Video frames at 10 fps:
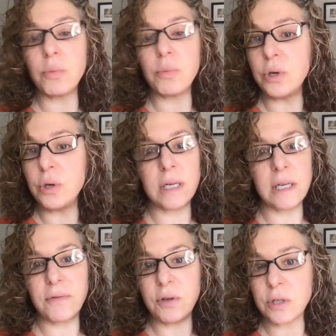you can,
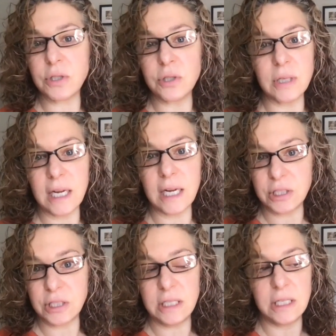if you want to, you can
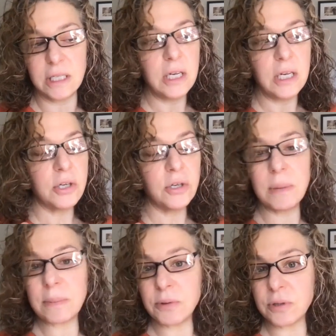actually go to
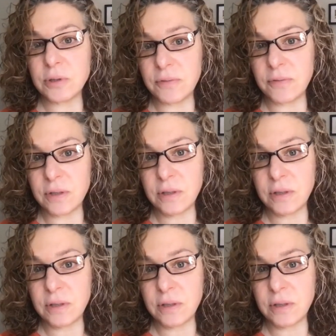people's different,